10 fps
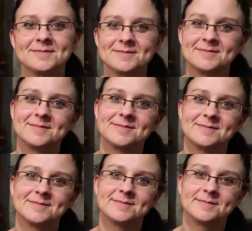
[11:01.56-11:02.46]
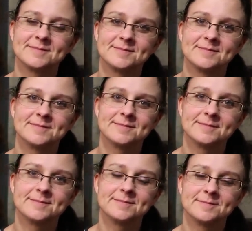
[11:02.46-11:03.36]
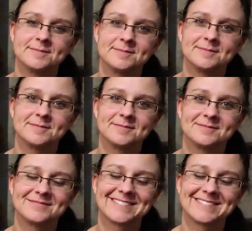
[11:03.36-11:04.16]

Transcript: (silent)